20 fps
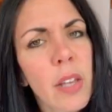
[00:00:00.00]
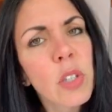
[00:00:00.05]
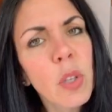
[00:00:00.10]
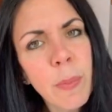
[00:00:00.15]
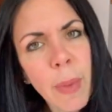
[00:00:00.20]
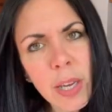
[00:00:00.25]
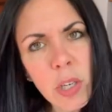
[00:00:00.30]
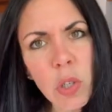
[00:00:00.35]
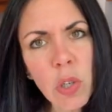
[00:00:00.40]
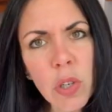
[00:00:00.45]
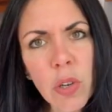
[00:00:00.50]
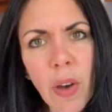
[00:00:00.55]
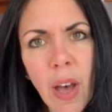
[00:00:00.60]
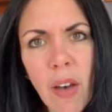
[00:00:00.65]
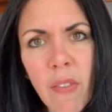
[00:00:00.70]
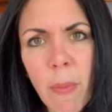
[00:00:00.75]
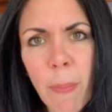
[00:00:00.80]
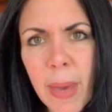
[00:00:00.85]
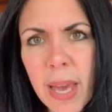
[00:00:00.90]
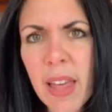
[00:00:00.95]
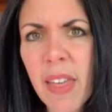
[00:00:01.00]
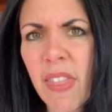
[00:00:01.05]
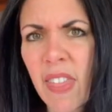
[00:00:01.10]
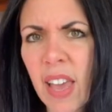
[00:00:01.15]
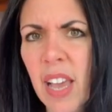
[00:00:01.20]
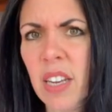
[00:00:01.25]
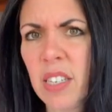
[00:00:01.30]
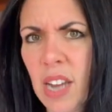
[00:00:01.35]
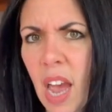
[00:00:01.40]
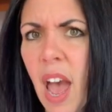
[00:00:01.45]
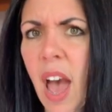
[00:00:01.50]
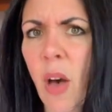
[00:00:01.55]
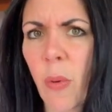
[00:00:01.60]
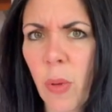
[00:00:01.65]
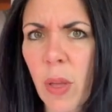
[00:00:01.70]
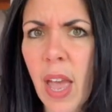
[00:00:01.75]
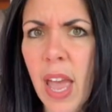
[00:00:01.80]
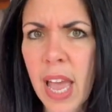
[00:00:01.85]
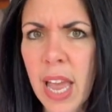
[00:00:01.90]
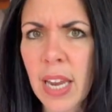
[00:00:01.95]
So make sure you have a big thick
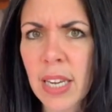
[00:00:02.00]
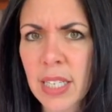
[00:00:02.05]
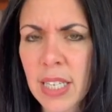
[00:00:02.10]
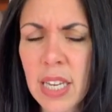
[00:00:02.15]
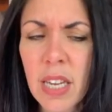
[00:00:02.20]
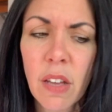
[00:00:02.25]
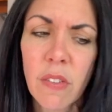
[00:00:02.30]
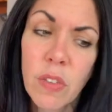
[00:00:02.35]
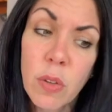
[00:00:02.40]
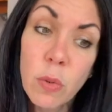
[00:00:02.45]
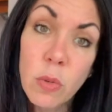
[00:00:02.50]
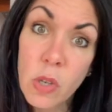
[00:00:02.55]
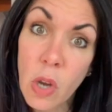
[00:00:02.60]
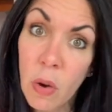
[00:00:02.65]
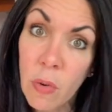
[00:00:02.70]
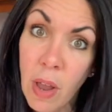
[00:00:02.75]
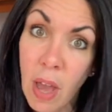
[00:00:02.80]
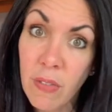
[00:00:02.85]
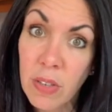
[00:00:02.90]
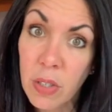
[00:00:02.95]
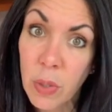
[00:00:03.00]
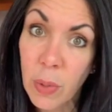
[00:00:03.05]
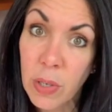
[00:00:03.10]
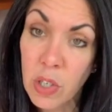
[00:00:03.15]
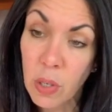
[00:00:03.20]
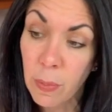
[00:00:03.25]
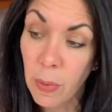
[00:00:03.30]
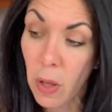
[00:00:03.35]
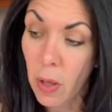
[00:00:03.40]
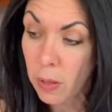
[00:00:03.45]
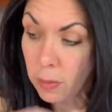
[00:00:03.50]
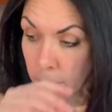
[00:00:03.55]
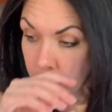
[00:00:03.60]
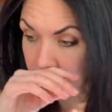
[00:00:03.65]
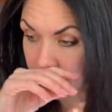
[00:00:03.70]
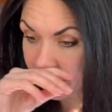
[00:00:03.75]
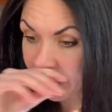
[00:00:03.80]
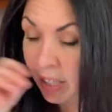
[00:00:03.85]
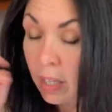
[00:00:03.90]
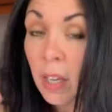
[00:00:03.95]
towel handy if you don't have a squidgy ball.
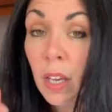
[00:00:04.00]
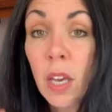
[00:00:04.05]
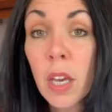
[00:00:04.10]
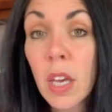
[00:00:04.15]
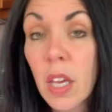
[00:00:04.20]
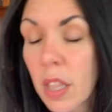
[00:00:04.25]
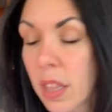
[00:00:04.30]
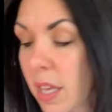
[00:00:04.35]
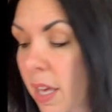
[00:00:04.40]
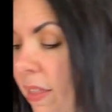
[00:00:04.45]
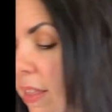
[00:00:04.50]
The